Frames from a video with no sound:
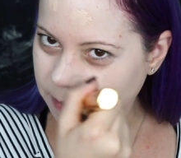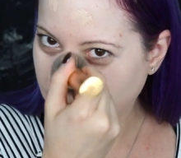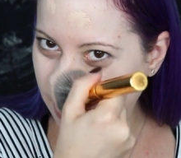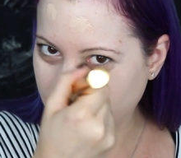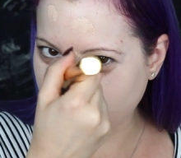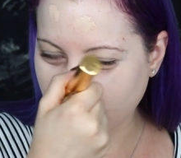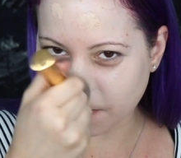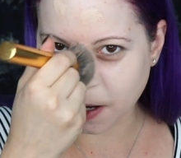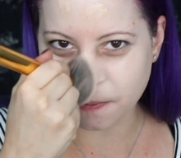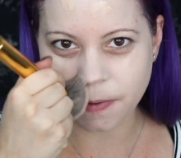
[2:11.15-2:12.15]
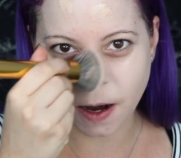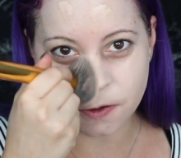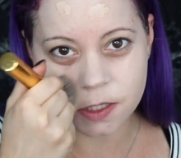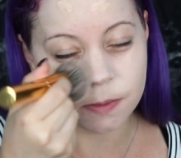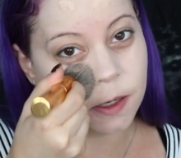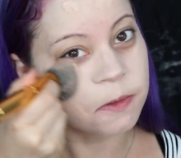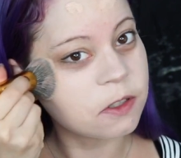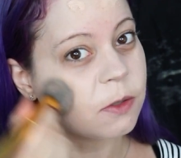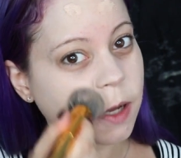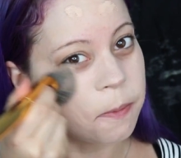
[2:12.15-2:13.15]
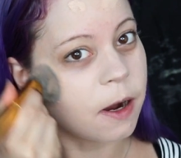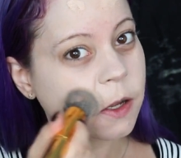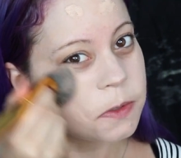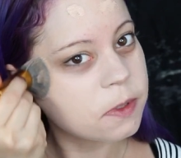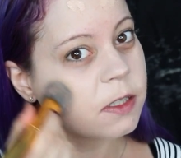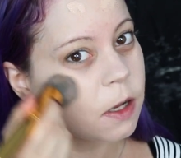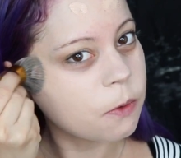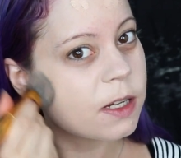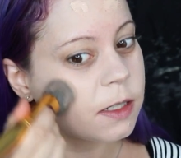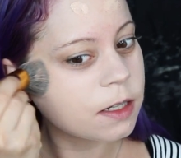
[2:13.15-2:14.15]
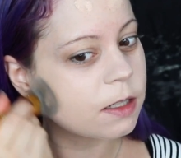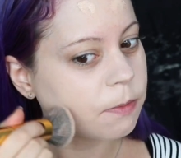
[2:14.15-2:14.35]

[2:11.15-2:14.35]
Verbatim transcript: and powder on my brows to be able to do my brows because otherwise like